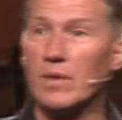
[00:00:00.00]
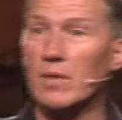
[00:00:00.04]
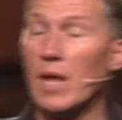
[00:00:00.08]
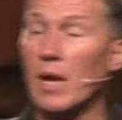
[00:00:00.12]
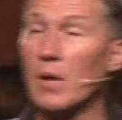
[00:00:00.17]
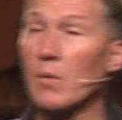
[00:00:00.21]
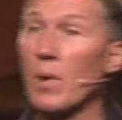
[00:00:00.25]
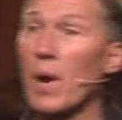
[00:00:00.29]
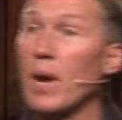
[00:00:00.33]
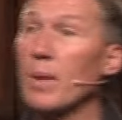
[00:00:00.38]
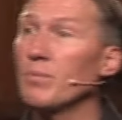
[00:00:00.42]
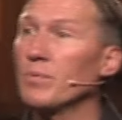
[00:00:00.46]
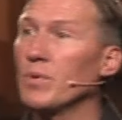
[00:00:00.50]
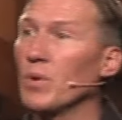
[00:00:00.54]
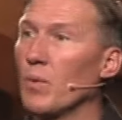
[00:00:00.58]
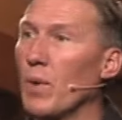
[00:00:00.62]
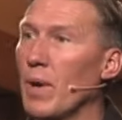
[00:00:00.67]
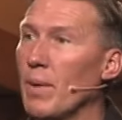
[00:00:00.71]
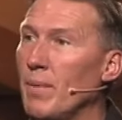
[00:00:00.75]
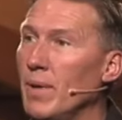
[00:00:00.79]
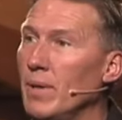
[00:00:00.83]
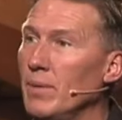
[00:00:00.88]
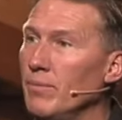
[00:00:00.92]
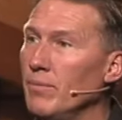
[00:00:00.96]
they rape the
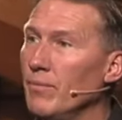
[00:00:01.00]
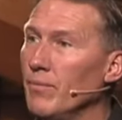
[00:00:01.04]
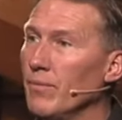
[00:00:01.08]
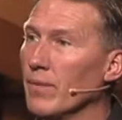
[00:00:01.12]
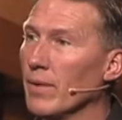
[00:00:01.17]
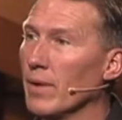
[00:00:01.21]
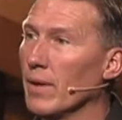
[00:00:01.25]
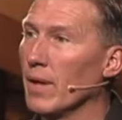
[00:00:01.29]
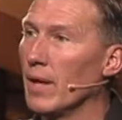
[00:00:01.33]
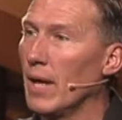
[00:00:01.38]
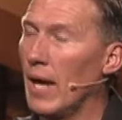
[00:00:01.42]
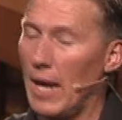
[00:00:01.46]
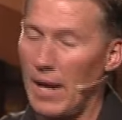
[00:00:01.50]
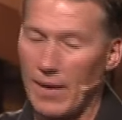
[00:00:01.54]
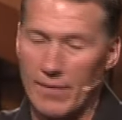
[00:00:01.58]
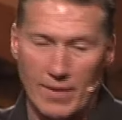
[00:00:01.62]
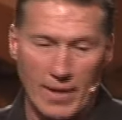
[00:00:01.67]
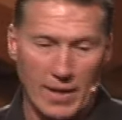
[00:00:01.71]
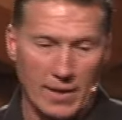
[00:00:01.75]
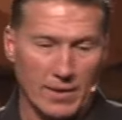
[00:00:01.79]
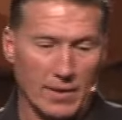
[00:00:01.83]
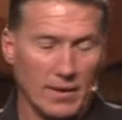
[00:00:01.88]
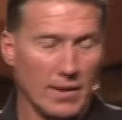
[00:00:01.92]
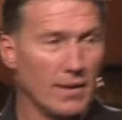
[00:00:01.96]
women,
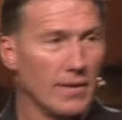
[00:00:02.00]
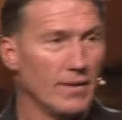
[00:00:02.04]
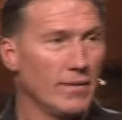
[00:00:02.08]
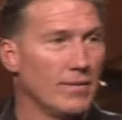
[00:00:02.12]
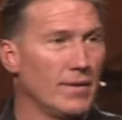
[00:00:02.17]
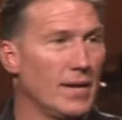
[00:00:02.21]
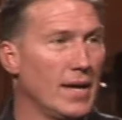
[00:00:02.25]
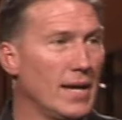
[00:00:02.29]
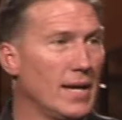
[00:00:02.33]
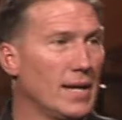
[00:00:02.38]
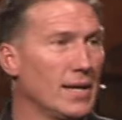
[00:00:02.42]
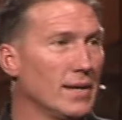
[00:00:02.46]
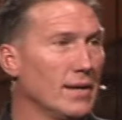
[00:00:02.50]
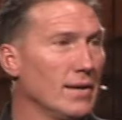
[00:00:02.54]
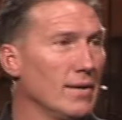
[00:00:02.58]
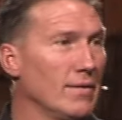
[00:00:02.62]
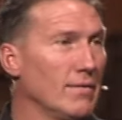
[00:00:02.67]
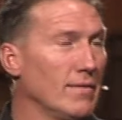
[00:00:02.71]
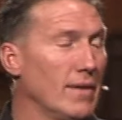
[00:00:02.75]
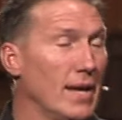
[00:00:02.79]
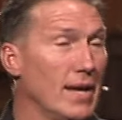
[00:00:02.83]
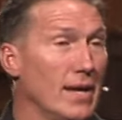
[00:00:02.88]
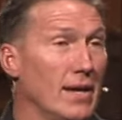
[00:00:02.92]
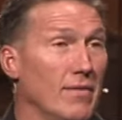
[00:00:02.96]
and then they,
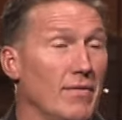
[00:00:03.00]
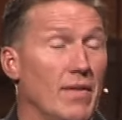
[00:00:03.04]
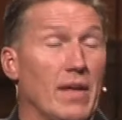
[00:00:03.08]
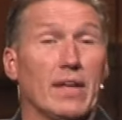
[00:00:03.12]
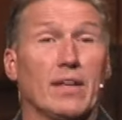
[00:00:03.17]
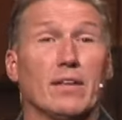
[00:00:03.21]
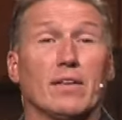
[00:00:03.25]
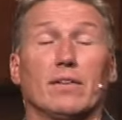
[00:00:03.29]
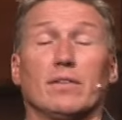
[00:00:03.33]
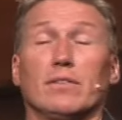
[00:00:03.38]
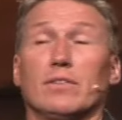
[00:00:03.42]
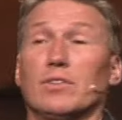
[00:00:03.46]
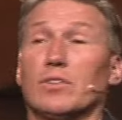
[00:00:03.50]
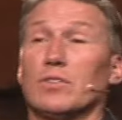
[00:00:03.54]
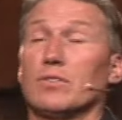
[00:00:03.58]
they, they